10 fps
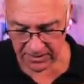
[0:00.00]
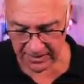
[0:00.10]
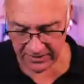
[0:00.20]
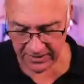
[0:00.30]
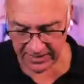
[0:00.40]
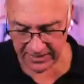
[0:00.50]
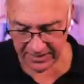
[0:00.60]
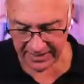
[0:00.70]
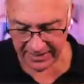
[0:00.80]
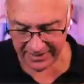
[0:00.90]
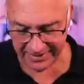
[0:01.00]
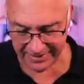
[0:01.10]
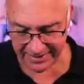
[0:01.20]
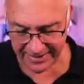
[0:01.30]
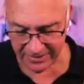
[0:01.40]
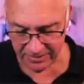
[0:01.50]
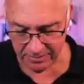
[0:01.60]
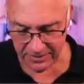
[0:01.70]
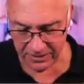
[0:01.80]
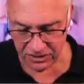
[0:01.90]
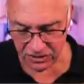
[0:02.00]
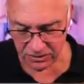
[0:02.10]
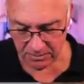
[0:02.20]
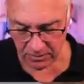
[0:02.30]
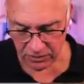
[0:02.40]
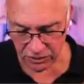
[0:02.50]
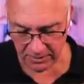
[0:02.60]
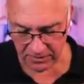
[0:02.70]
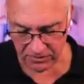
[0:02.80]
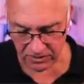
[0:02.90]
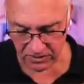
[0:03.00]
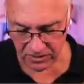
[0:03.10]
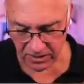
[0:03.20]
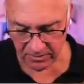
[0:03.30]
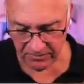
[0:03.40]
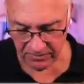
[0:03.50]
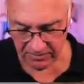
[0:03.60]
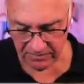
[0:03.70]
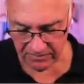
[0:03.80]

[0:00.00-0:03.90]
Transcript: and then they layer miniature marshmallows on top of them.